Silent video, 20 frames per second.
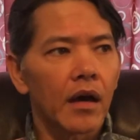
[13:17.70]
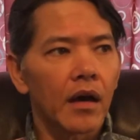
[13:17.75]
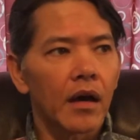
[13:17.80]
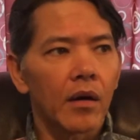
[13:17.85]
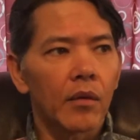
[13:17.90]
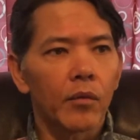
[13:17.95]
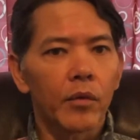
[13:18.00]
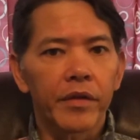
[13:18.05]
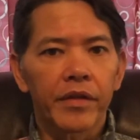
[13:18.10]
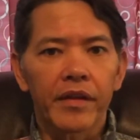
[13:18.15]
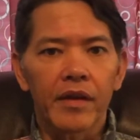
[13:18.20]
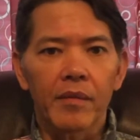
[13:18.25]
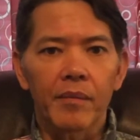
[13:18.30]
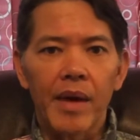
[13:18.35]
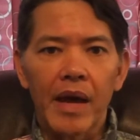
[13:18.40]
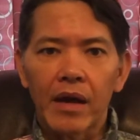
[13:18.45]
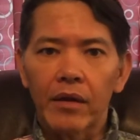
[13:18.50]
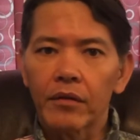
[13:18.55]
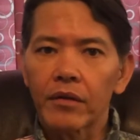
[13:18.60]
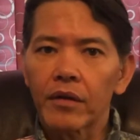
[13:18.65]
with the
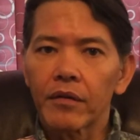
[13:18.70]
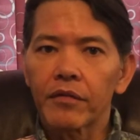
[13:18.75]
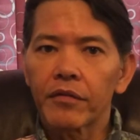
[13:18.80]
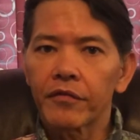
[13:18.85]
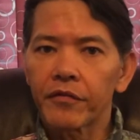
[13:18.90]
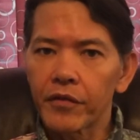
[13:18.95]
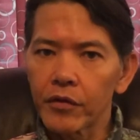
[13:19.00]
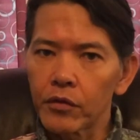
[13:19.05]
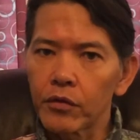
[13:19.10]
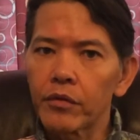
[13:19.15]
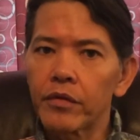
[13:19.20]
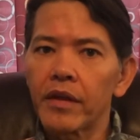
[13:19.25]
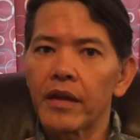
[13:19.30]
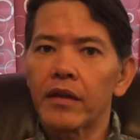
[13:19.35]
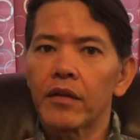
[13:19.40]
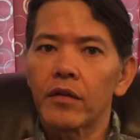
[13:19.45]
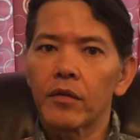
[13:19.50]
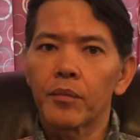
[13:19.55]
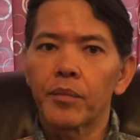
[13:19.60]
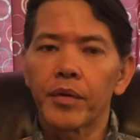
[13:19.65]
amount of food that
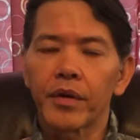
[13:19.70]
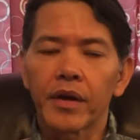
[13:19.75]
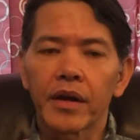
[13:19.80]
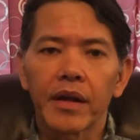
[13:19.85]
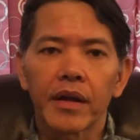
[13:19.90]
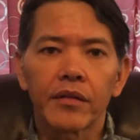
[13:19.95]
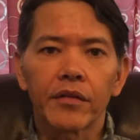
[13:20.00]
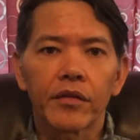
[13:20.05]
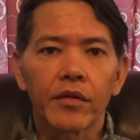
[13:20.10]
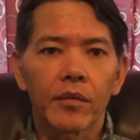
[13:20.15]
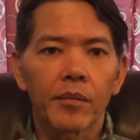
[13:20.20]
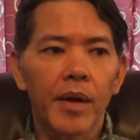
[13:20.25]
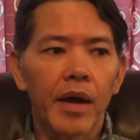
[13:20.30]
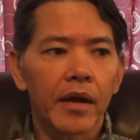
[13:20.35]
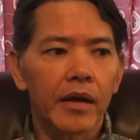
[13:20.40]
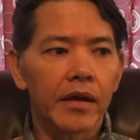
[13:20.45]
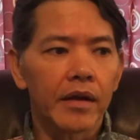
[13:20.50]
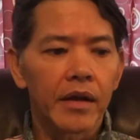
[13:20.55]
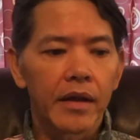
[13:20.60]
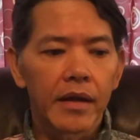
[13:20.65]
you're putting into your body.